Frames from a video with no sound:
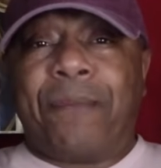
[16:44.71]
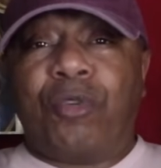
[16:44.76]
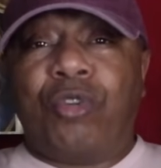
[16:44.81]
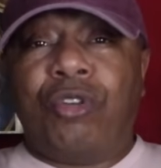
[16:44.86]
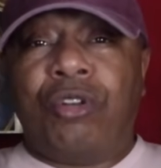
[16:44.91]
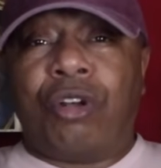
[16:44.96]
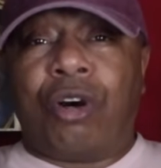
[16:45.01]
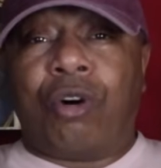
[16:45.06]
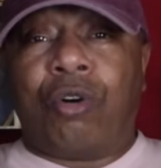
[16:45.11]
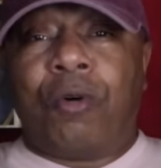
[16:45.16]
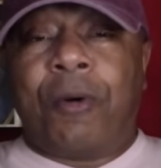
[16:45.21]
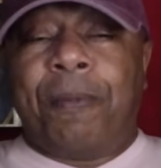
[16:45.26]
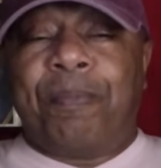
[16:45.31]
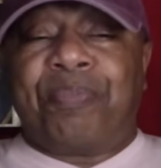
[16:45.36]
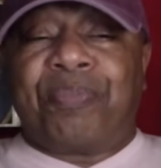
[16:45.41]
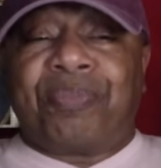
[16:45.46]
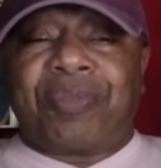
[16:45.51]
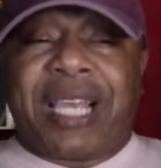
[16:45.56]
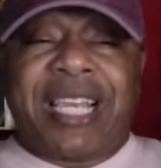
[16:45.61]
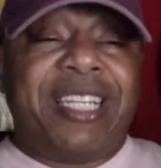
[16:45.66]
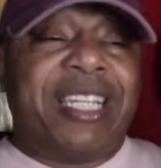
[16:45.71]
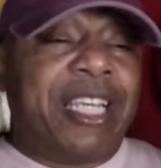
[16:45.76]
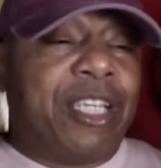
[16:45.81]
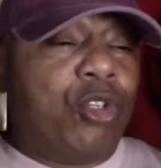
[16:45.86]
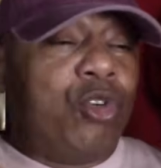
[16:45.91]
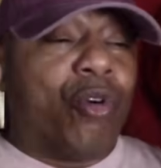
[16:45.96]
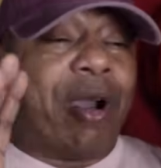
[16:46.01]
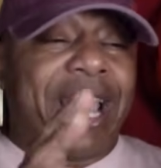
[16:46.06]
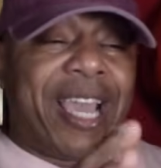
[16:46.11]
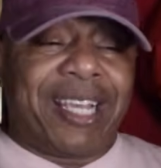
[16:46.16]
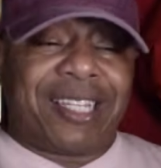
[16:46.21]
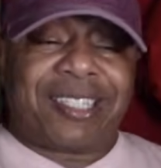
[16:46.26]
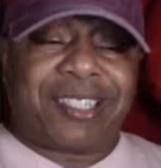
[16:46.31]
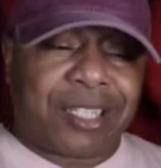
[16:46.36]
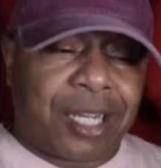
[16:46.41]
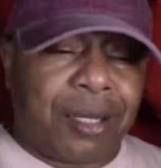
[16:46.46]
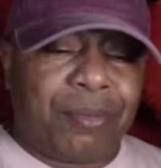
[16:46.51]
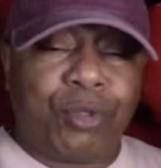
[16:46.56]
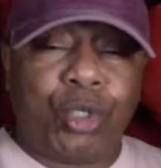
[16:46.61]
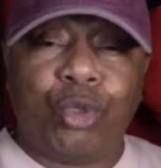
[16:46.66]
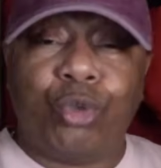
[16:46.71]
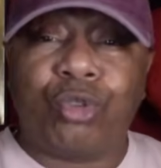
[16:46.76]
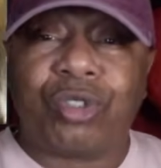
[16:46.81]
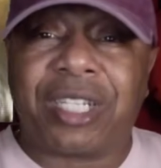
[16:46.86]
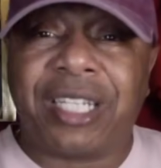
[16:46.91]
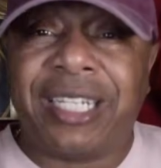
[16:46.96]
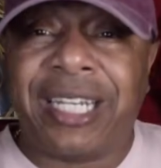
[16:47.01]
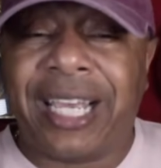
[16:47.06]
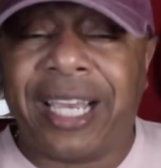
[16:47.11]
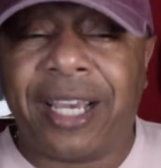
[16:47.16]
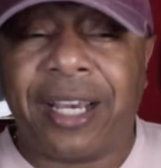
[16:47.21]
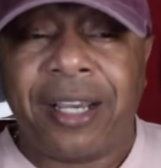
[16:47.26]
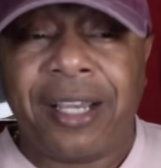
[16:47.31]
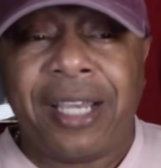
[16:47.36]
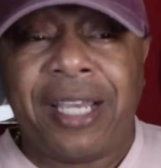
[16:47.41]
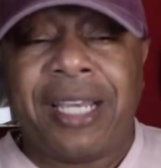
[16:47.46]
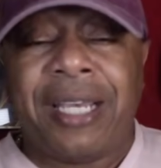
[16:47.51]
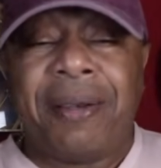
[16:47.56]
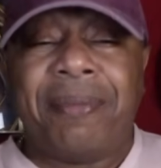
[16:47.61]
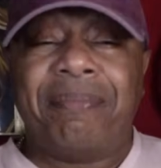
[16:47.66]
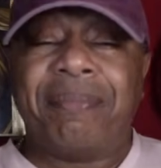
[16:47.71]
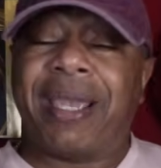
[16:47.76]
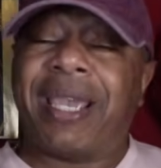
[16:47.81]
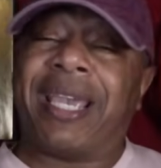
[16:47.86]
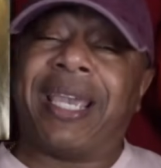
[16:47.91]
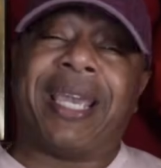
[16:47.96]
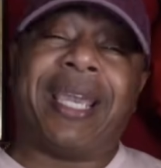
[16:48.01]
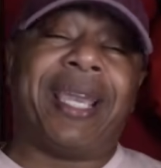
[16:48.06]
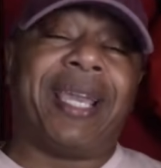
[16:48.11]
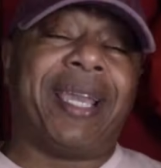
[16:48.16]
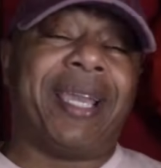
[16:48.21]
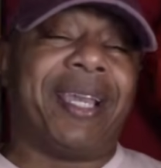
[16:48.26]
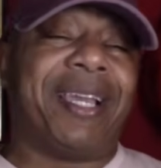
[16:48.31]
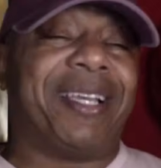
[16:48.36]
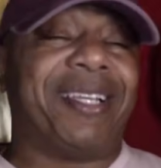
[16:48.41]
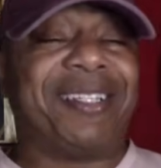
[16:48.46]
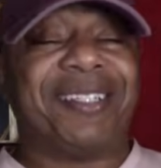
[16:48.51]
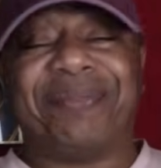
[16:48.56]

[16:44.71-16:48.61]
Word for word: You know? And then you had some dudes in there, man,